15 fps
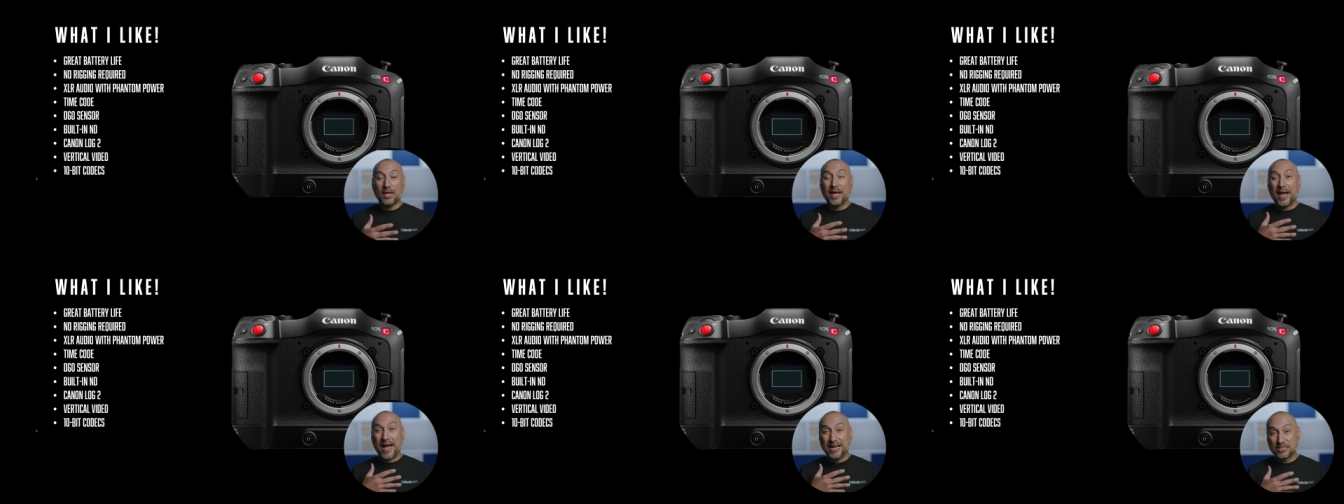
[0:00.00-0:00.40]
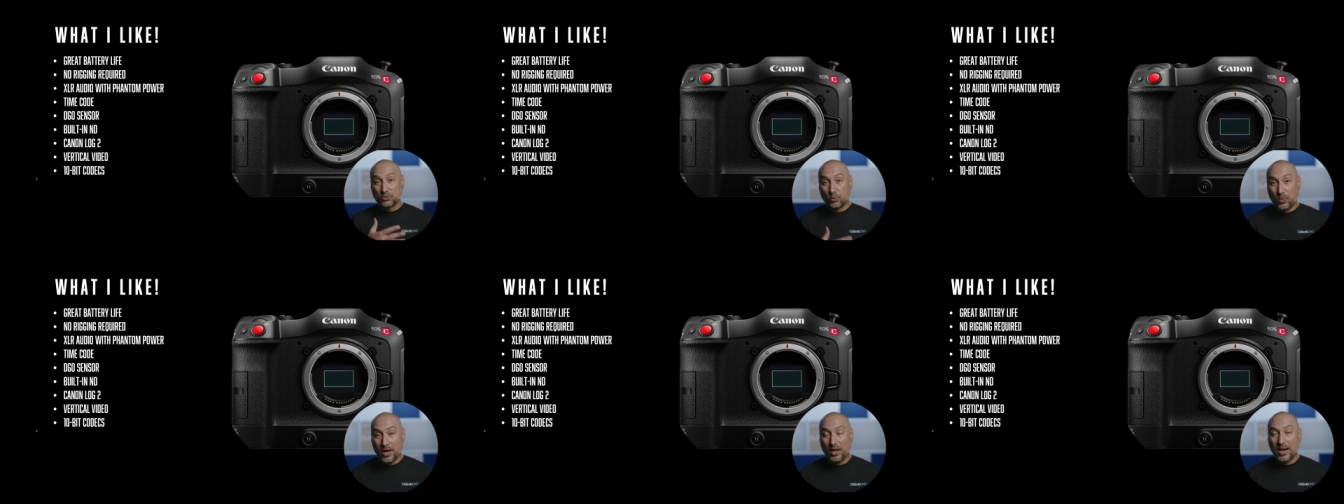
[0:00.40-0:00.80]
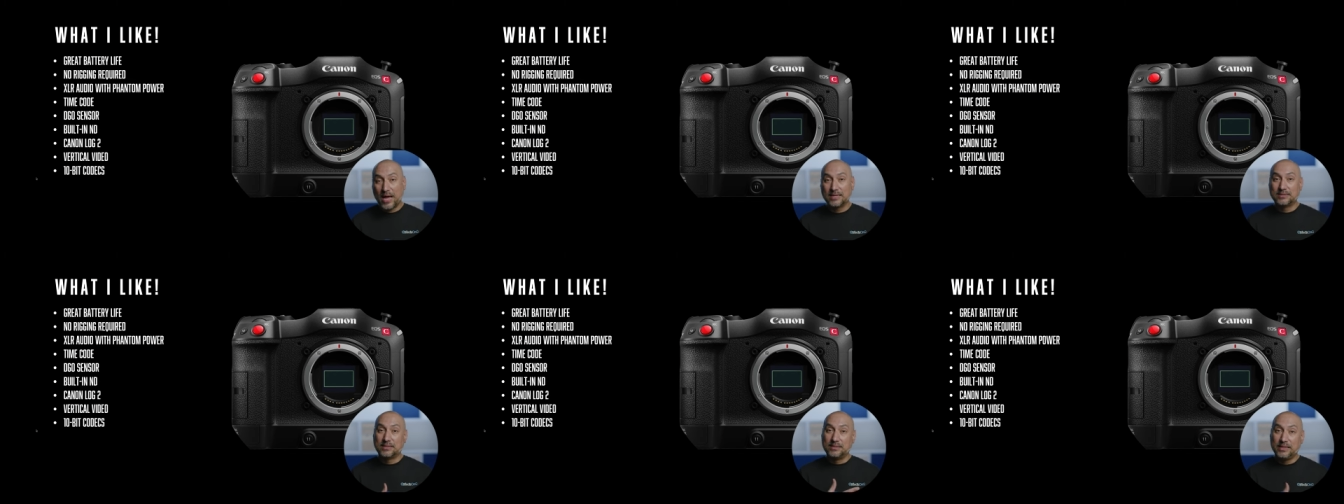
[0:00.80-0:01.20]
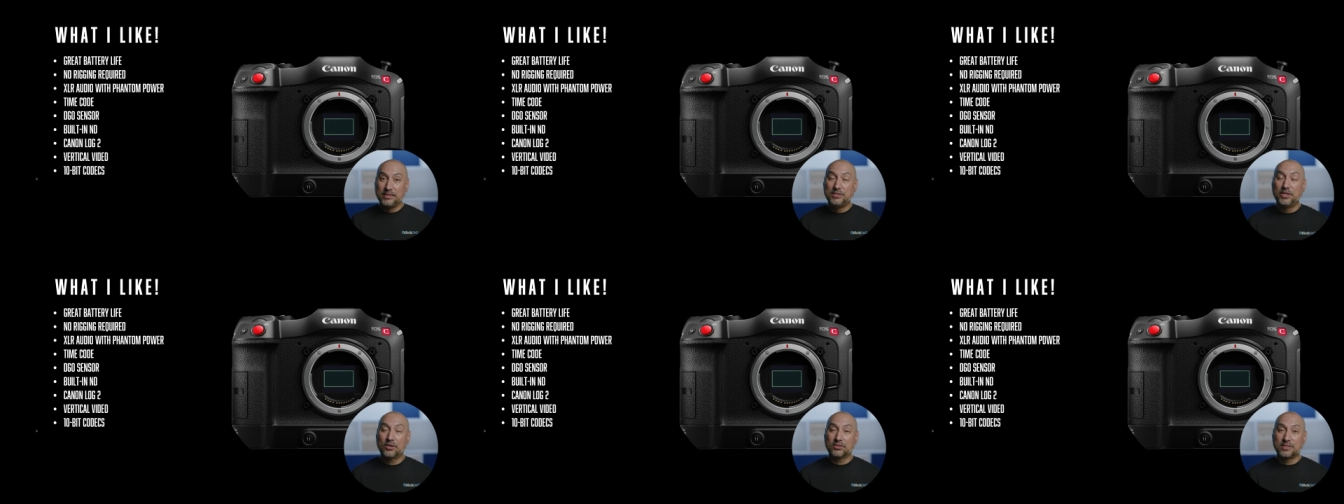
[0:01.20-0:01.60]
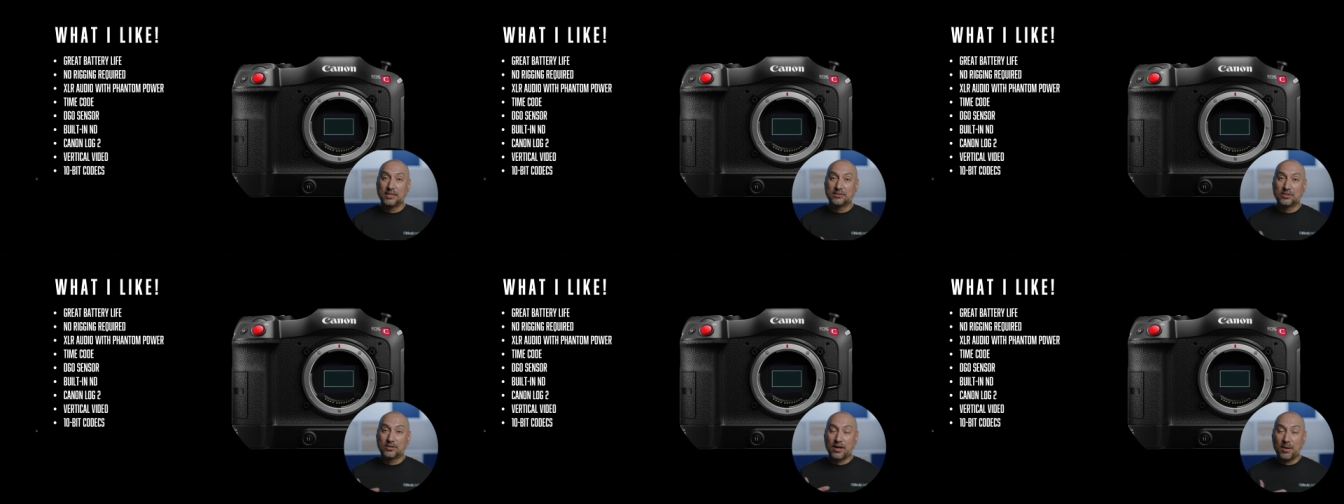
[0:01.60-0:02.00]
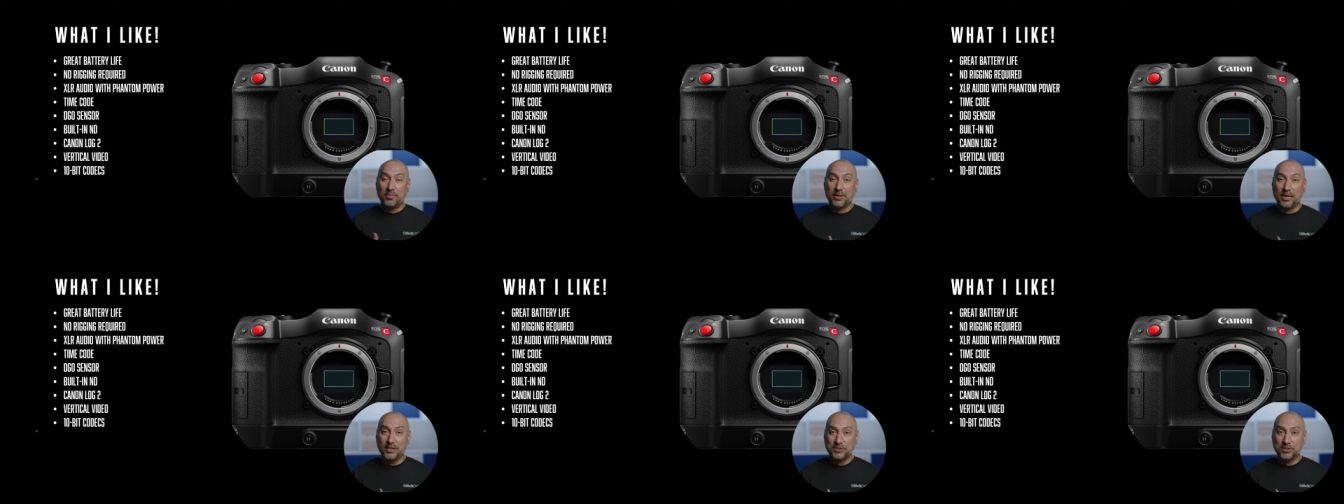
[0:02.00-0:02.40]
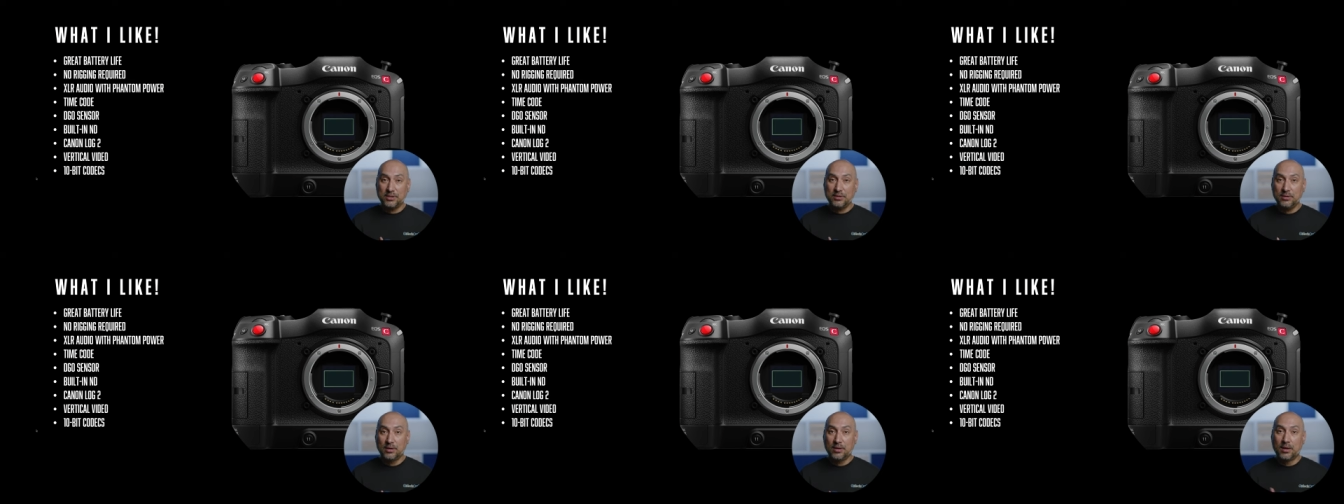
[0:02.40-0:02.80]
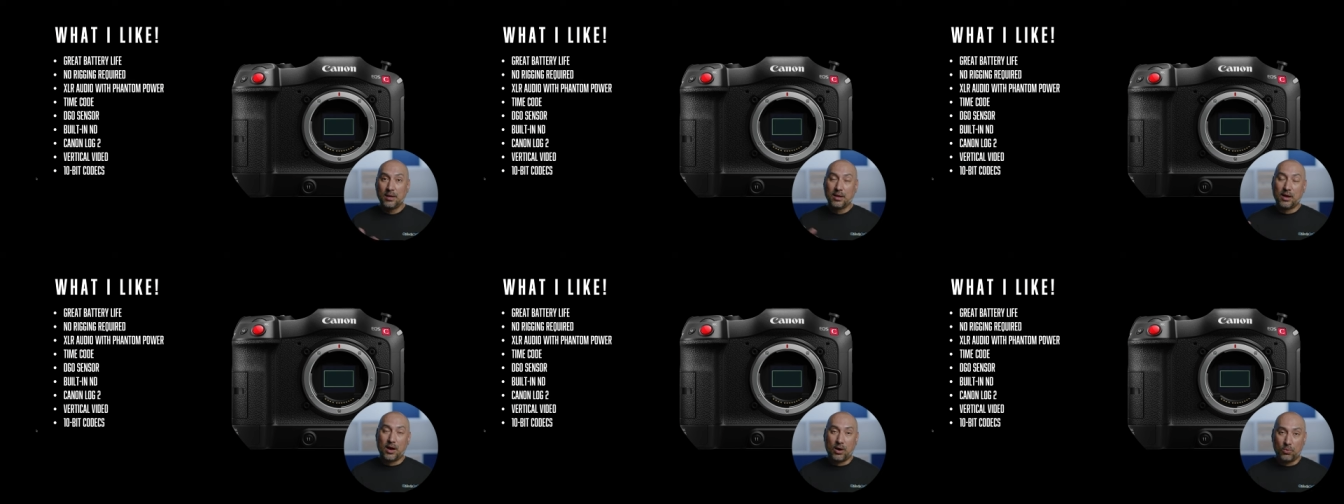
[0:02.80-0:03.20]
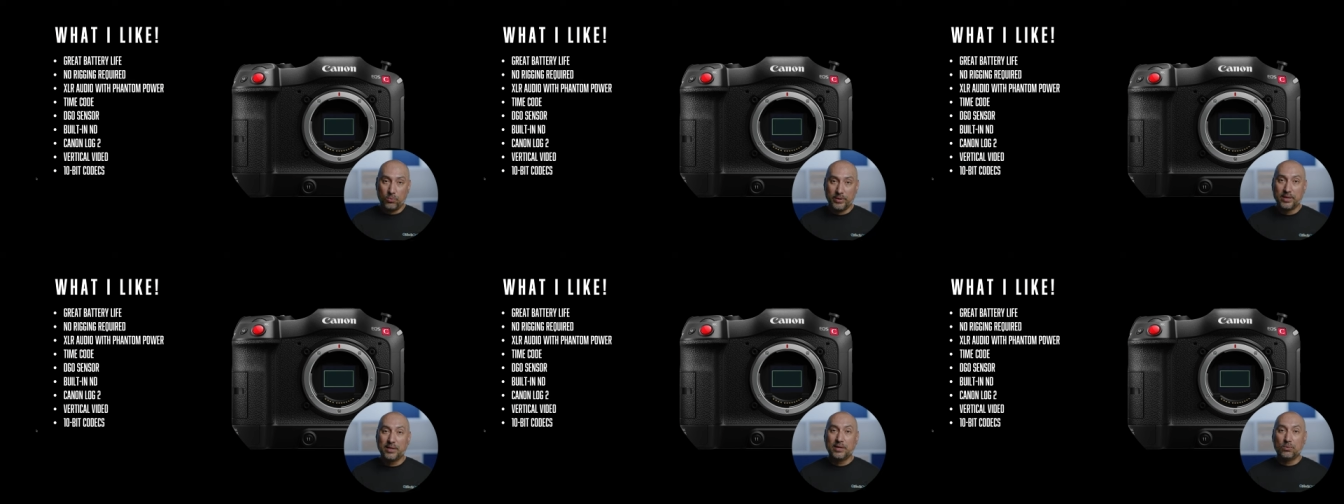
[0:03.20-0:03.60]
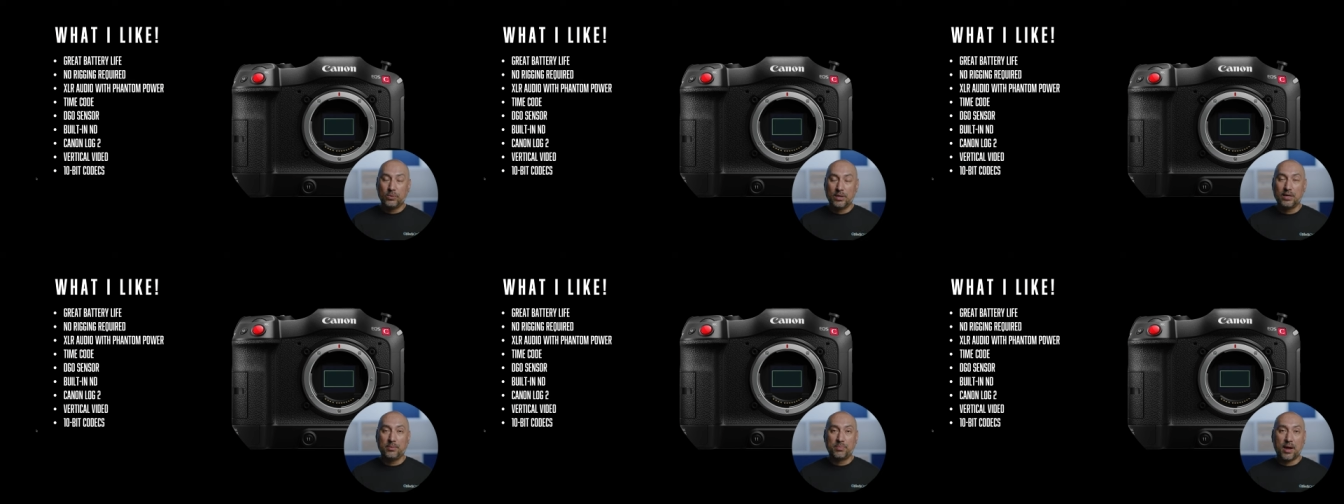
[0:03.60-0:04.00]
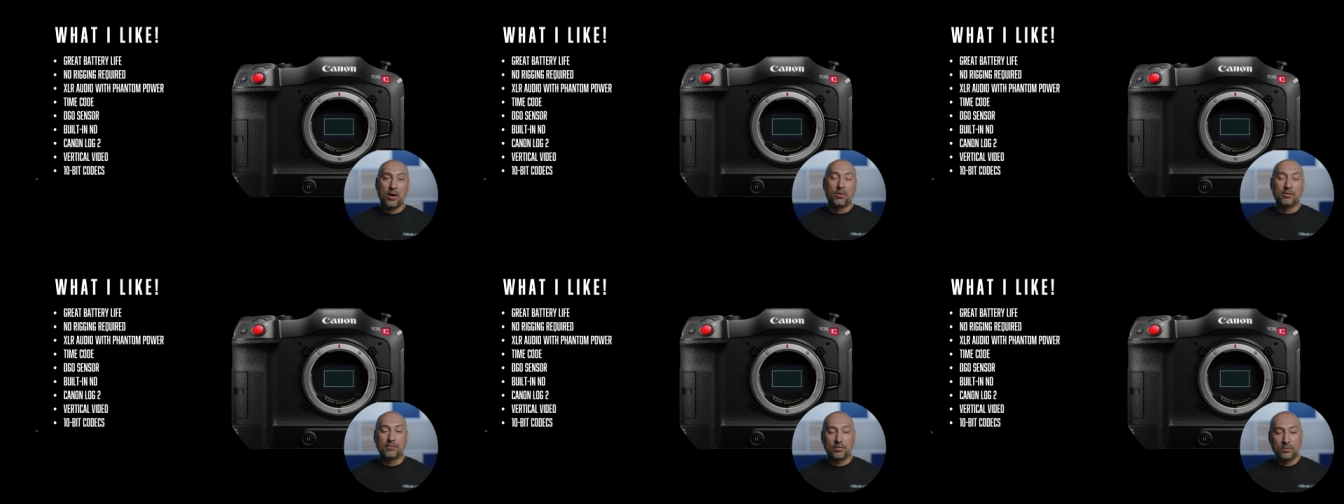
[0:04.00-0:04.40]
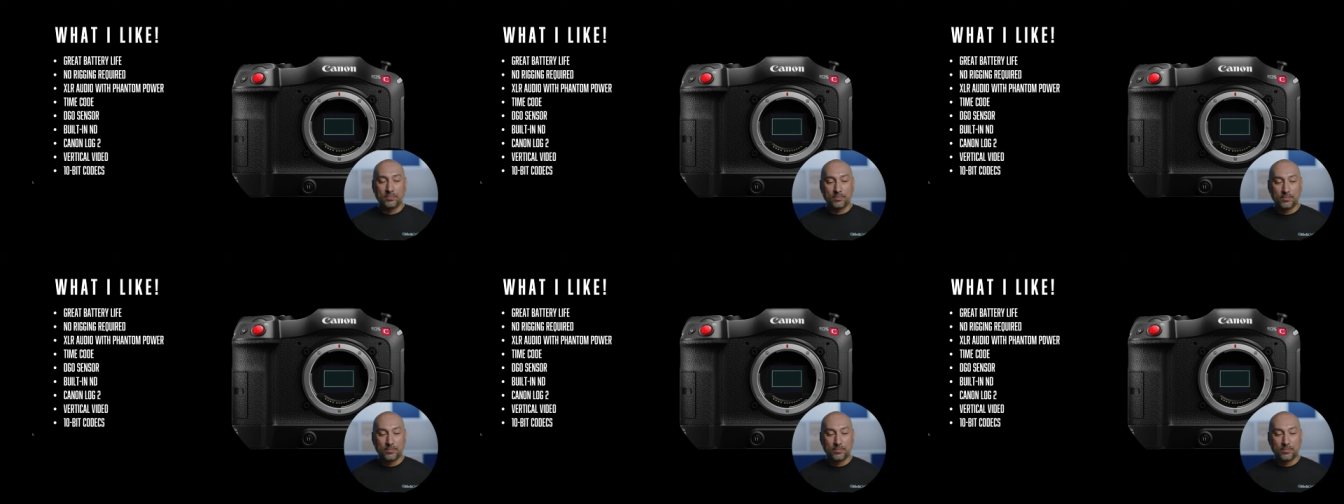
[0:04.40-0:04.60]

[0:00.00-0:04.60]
as well as the DGO sensor combination, are really, really powerful.